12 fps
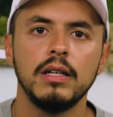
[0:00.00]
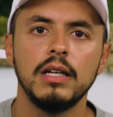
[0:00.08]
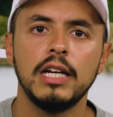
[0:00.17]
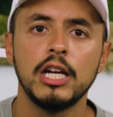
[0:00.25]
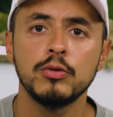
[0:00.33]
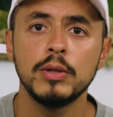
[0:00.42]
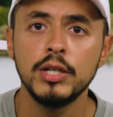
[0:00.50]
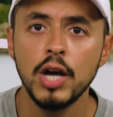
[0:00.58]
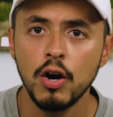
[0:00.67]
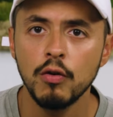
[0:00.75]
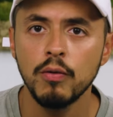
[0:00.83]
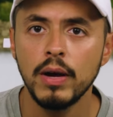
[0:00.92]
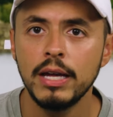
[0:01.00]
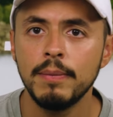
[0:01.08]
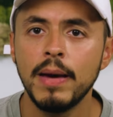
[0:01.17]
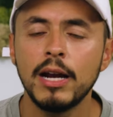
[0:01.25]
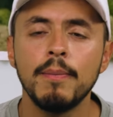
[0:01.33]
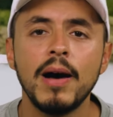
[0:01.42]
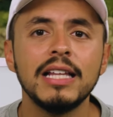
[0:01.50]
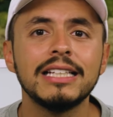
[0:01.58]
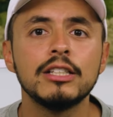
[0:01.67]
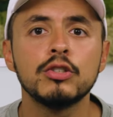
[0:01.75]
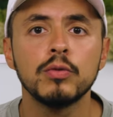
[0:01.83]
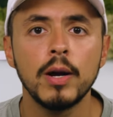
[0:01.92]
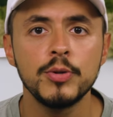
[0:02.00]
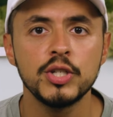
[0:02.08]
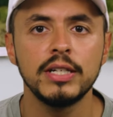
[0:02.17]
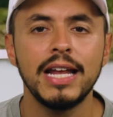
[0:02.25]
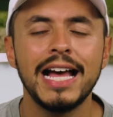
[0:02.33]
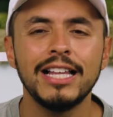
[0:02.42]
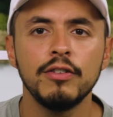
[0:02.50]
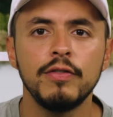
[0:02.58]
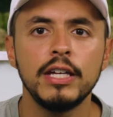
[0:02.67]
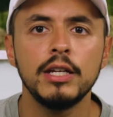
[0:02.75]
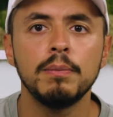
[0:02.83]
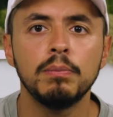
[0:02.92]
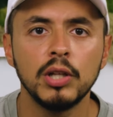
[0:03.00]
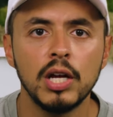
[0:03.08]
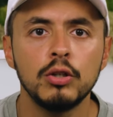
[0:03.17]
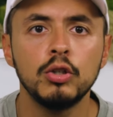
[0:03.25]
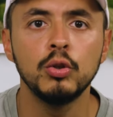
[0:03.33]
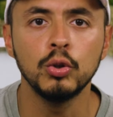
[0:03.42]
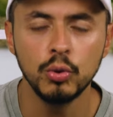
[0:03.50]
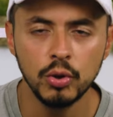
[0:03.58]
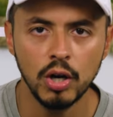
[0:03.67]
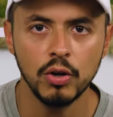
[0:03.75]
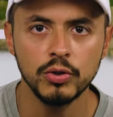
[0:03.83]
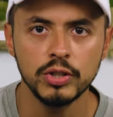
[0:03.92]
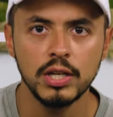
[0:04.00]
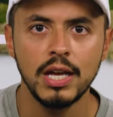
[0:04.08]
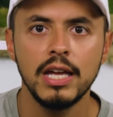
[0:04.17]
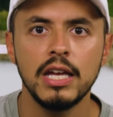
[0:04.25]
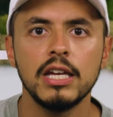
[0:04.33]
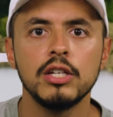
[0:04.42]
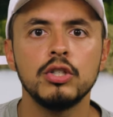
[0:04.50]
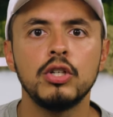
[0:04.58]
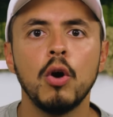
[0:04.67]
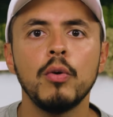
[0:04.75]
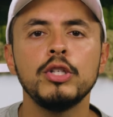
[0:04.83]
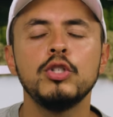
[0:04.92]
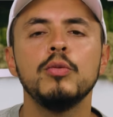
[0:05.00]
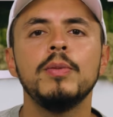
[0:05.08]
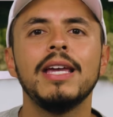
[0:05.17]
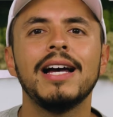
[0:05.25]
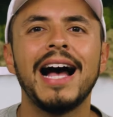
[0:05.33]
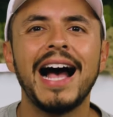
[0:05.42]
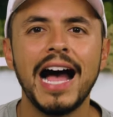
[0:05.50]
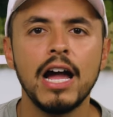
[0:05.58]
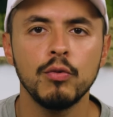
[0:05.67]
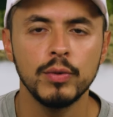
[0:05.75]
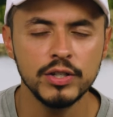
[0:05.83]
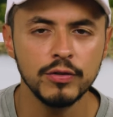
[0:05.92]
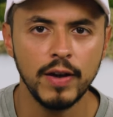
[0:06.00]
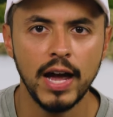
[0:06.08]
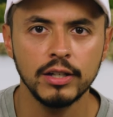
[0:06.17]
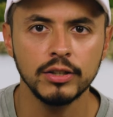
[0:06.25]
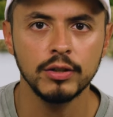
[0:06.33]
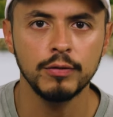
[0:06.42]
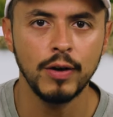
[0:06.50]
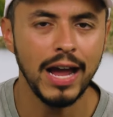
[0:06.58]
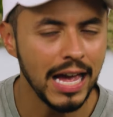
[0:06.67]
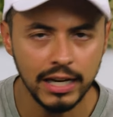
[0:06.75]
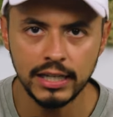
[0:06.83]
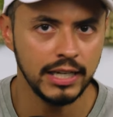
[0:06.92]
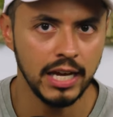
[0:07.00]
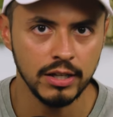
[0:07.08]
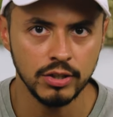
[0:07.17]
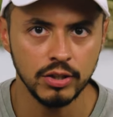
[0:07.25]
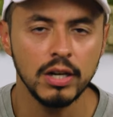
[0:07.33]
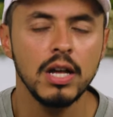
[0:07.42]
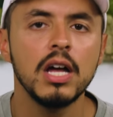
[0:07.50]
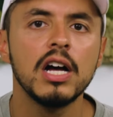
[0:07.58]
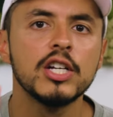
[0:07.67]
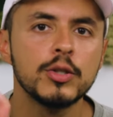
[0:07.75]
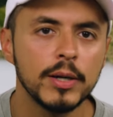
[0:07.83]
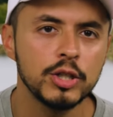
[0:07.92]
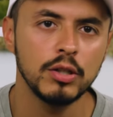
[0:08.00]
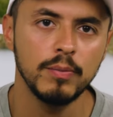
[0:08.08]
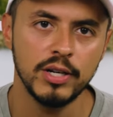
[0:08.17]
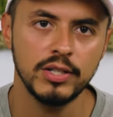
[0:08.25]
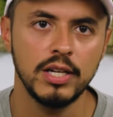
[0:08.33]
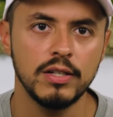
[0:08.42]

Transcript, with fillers: And as we know, in metabolic disruption, elevated blood glucose is going to be a high risk factor for any cancer, especially breast